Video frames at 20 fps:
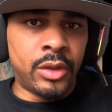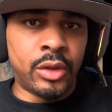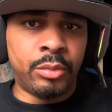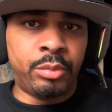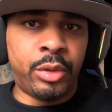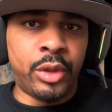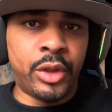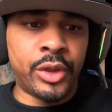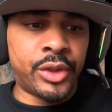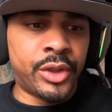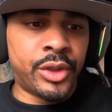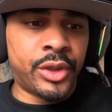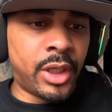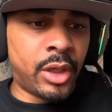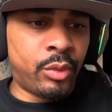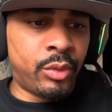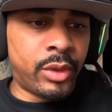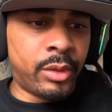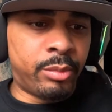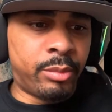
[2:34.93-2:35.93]
the
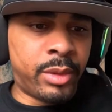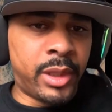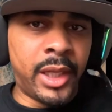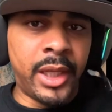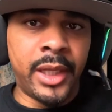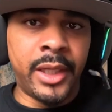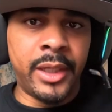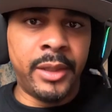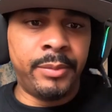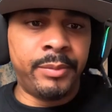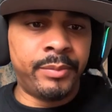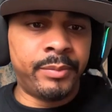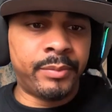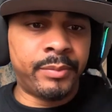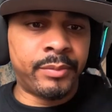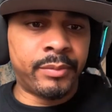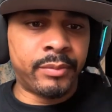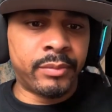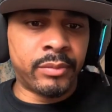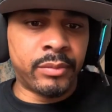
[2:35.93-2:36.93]
person that will play
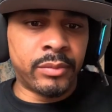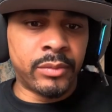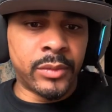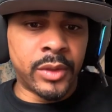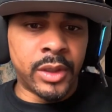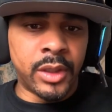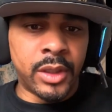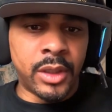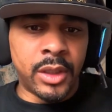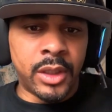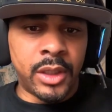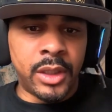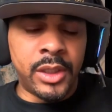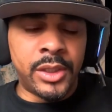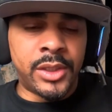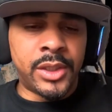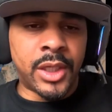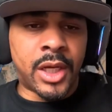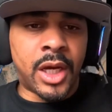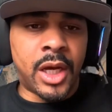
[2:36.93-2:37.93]

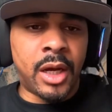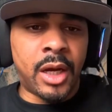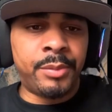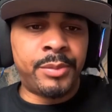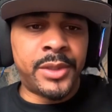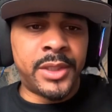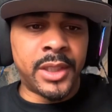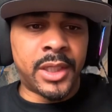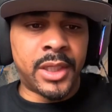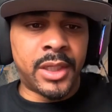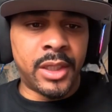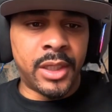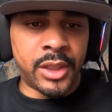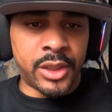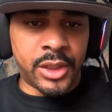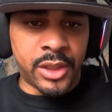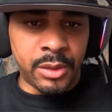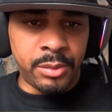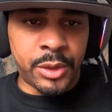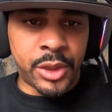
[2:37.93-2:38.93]
is a Coptic
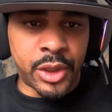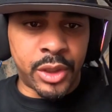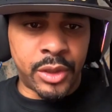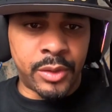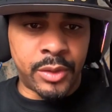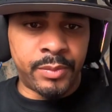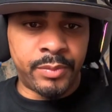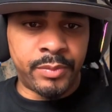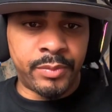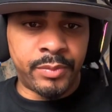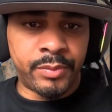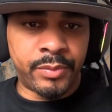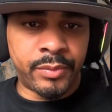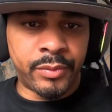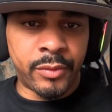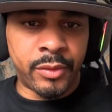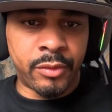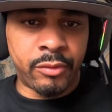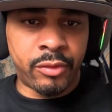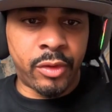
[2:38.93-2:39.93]
Egyptian
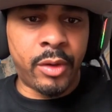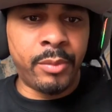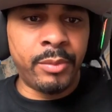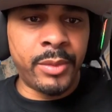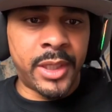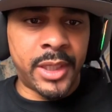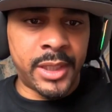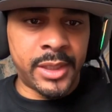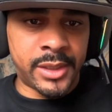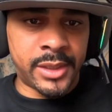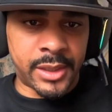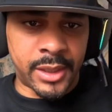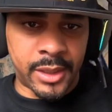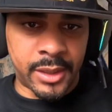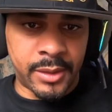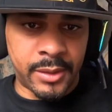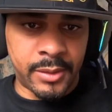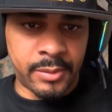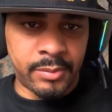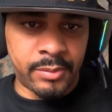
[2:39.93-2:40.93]
from Giza.
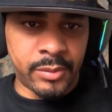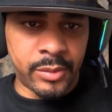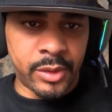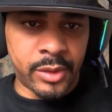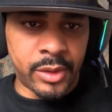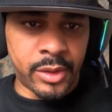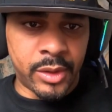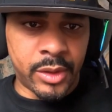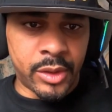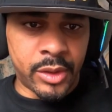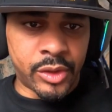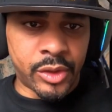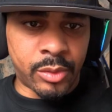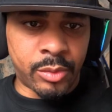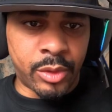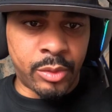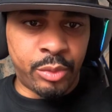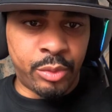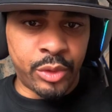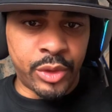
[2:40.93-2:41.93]
So
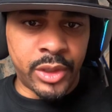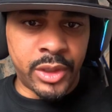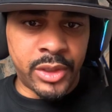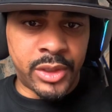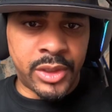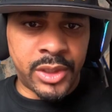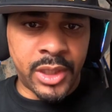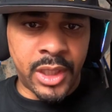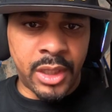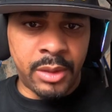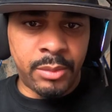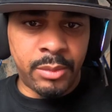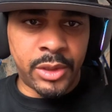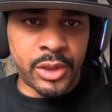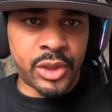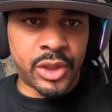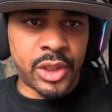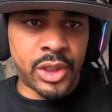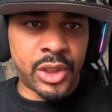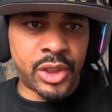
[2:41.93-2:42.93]
I'm going to put in his name
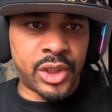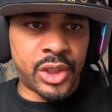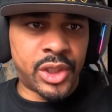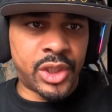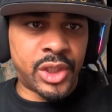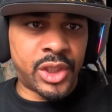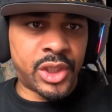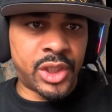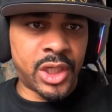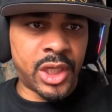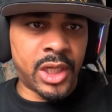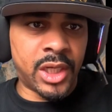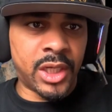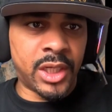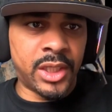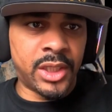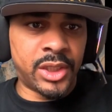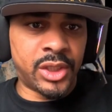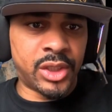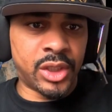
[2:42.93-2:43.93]
and
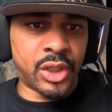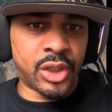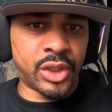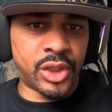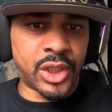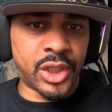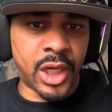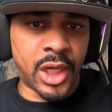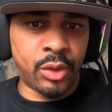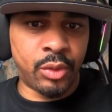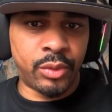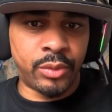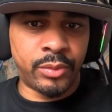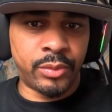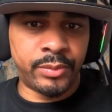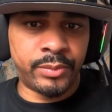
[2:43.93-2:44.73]
share his channel.